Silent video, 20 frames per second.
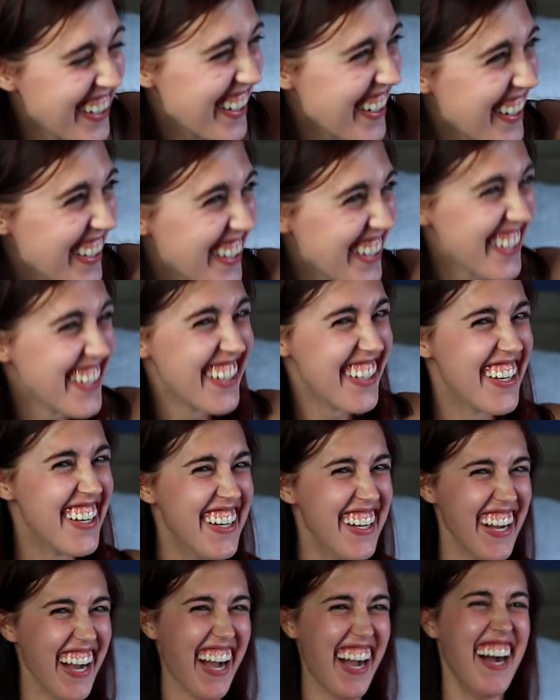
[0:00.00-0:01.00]
That's a good
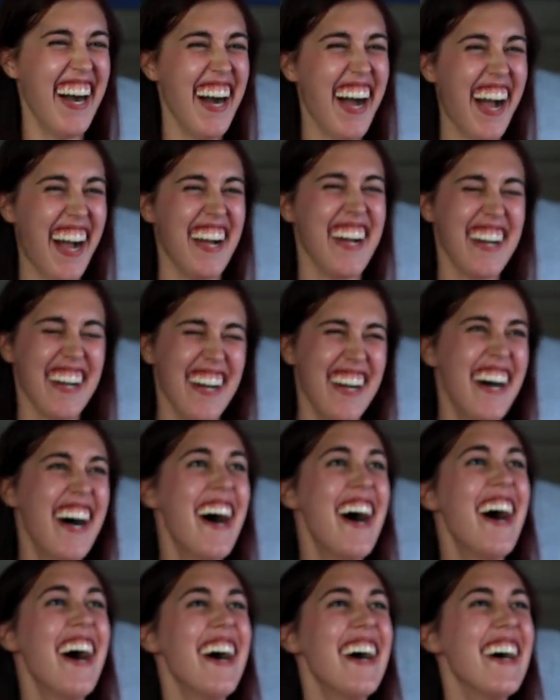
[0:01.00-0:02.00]
question.
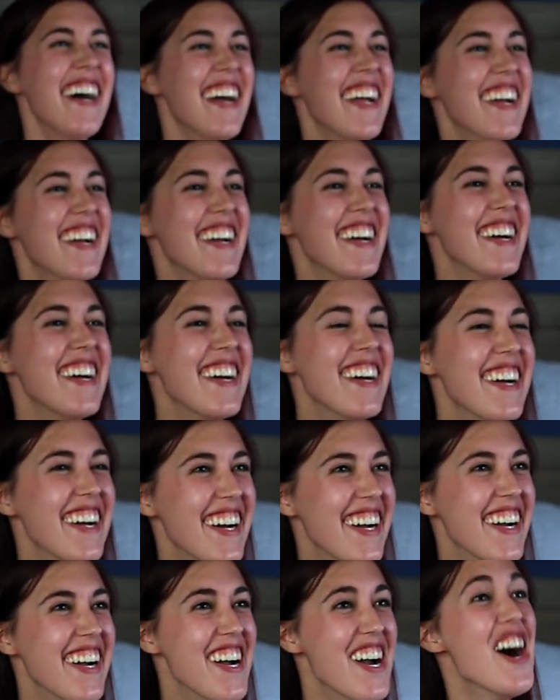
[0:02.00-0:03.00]
They used to be
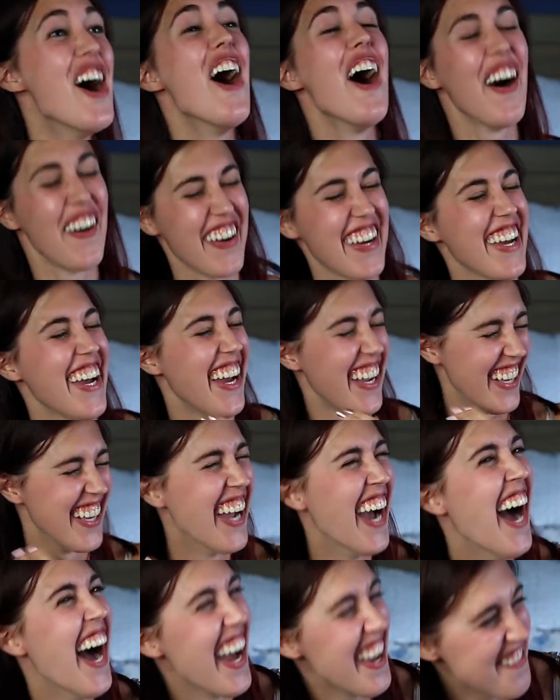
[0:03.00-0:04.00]
much bigger. Okay,
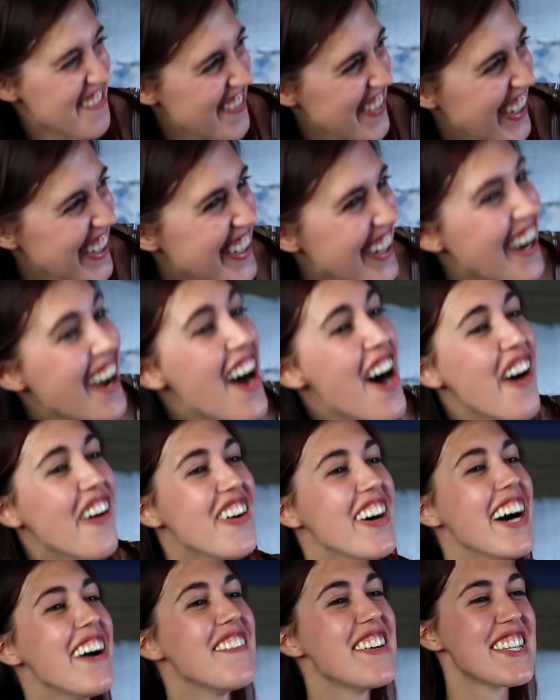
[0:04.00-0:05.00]
I figured.
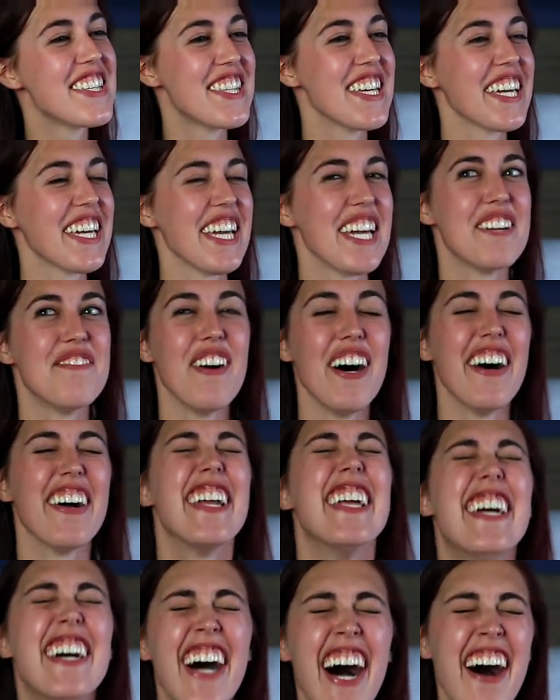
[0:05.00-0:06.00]
Well, I was thinking
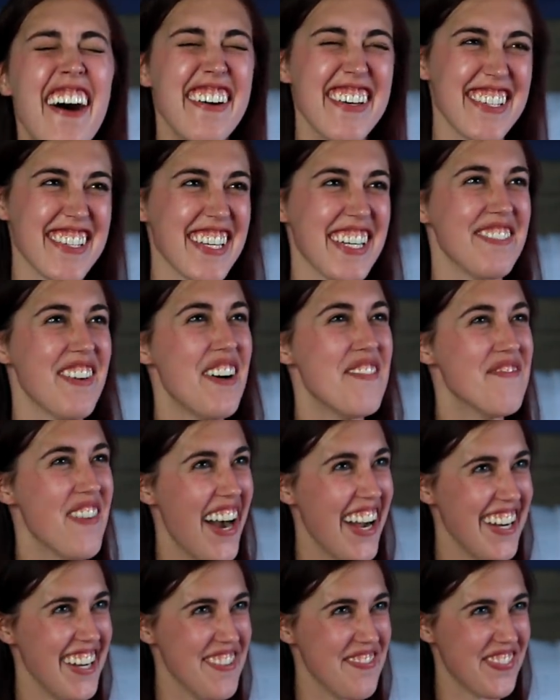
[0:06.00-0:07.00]
about
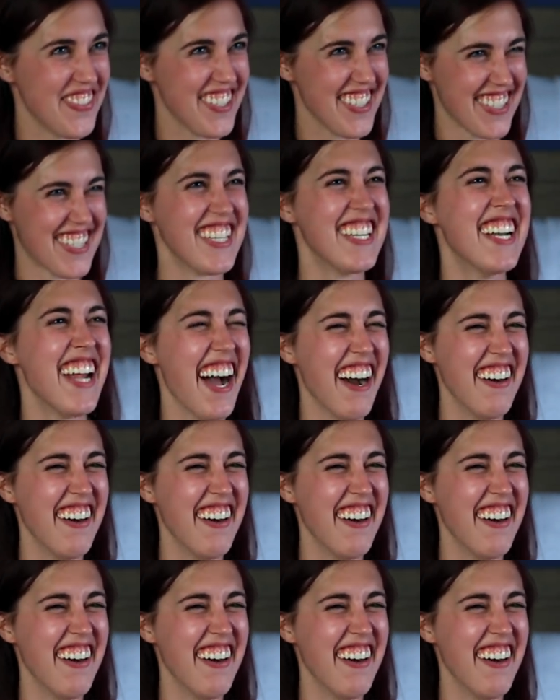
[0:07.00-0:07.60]
my nipples.